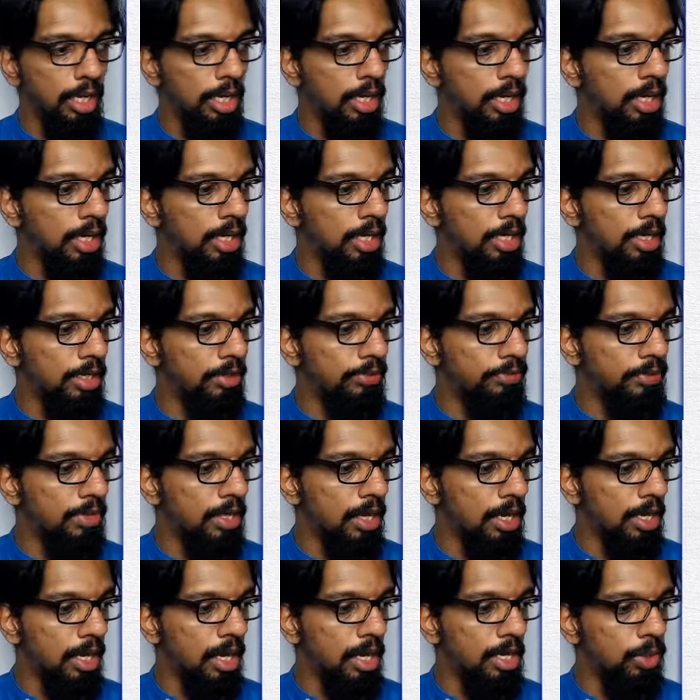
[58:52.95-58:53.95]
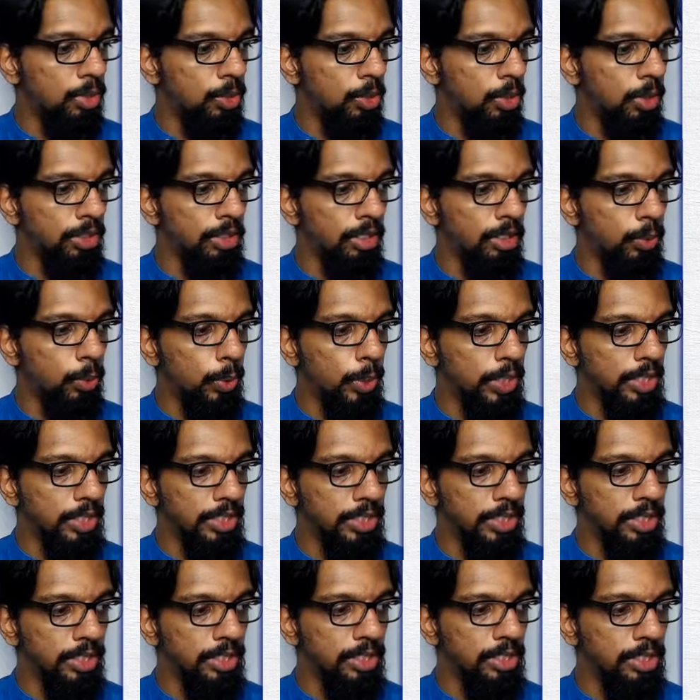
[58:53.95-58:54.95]
If there are no other
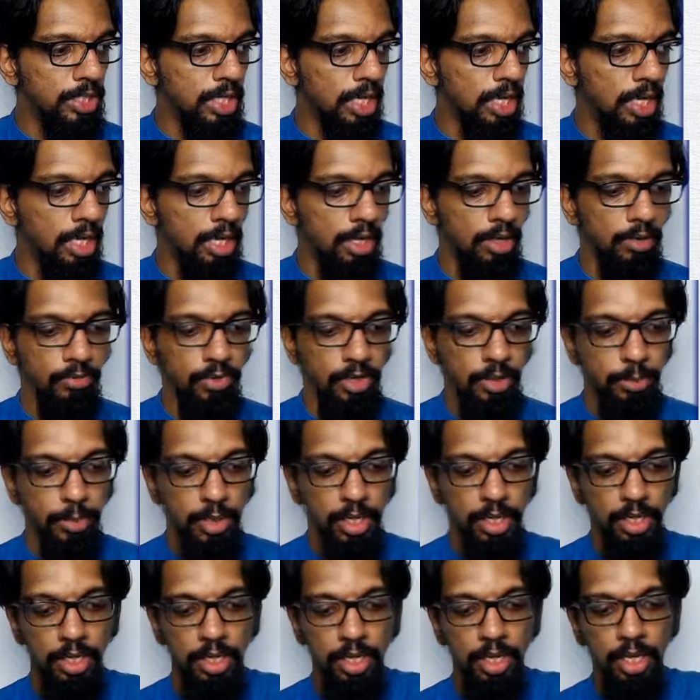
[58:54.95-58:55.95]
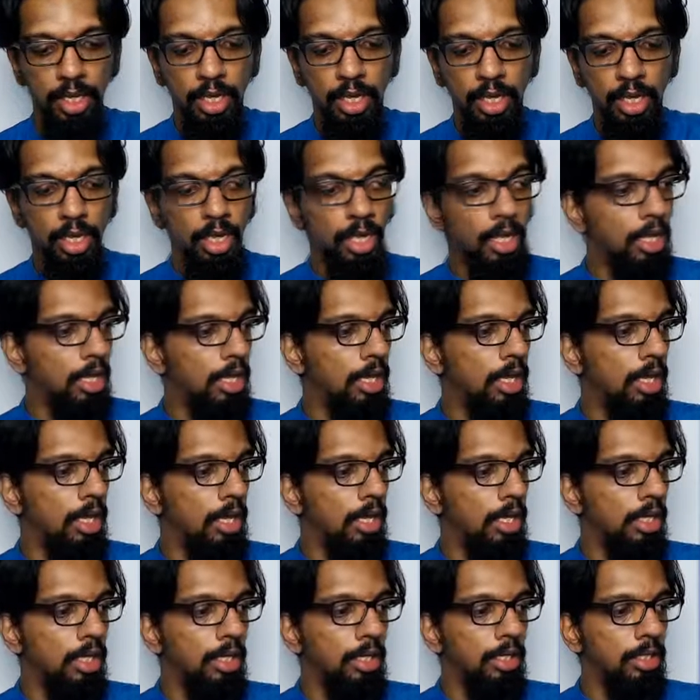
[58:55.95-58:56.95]
questions, we may
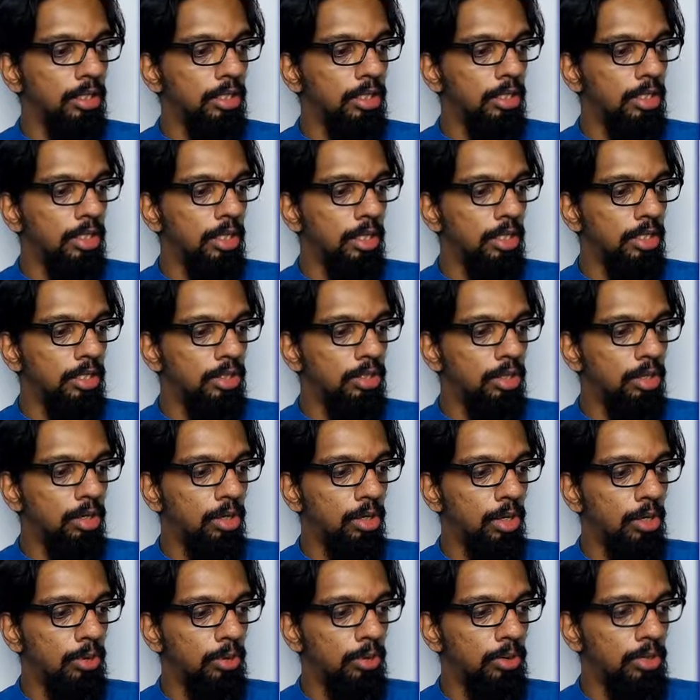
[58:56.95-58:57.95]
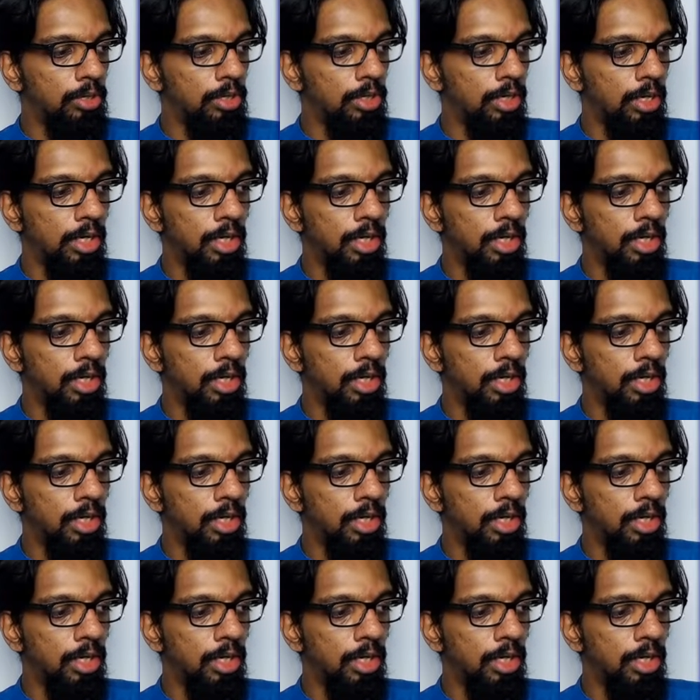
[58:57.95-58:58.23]
conclude